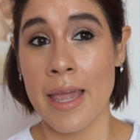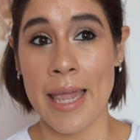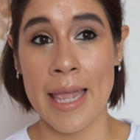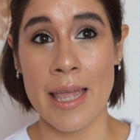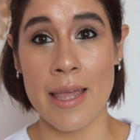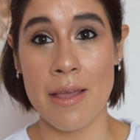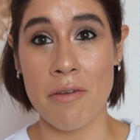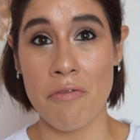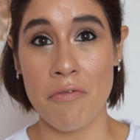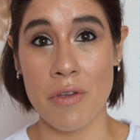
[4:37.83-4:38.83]

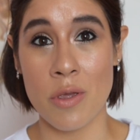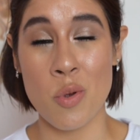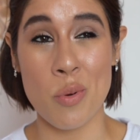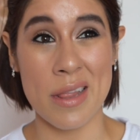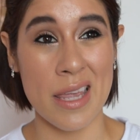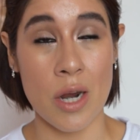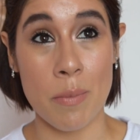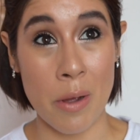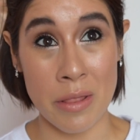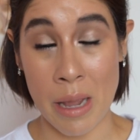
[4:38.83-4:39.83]
if you really care
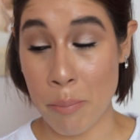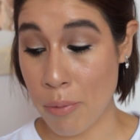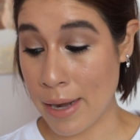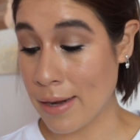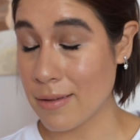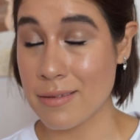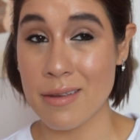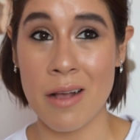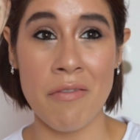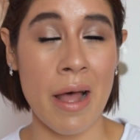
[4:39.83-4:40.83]
about that brightening
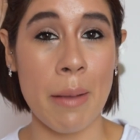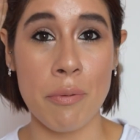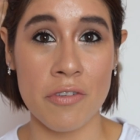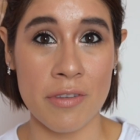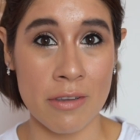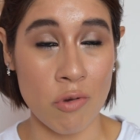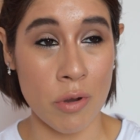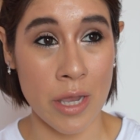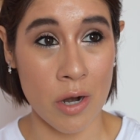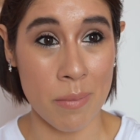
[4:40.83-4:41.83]
stuff. I personally
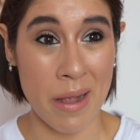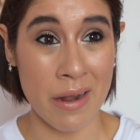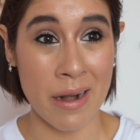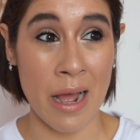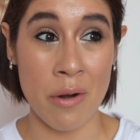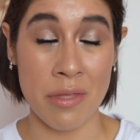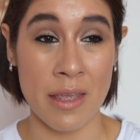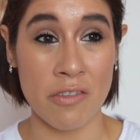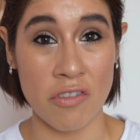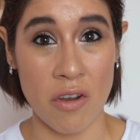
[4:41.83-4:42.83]
don't care about it. I don't
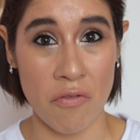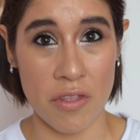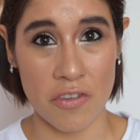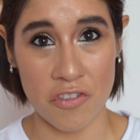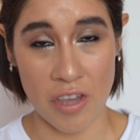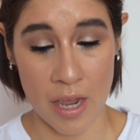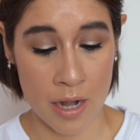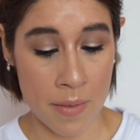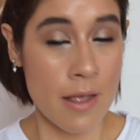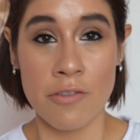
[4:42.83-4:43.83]
think it's good for the
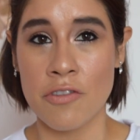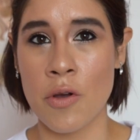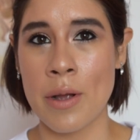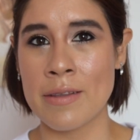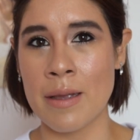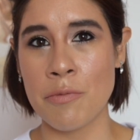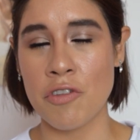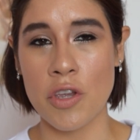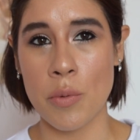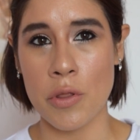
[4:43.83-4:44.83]
skin. So it's up
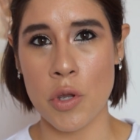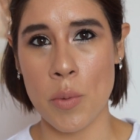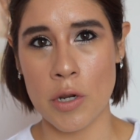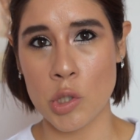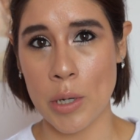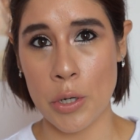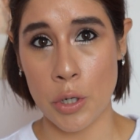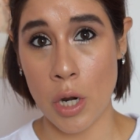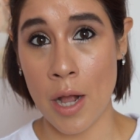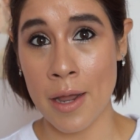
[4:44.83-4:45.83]
to you whether you want to try it
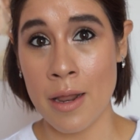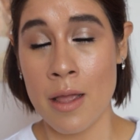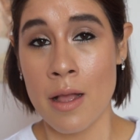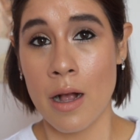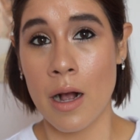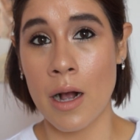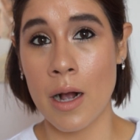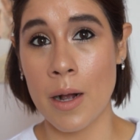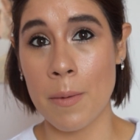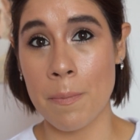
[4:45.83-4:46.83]
or not.
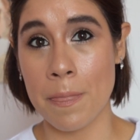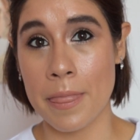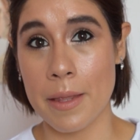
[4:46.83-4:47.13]
Um,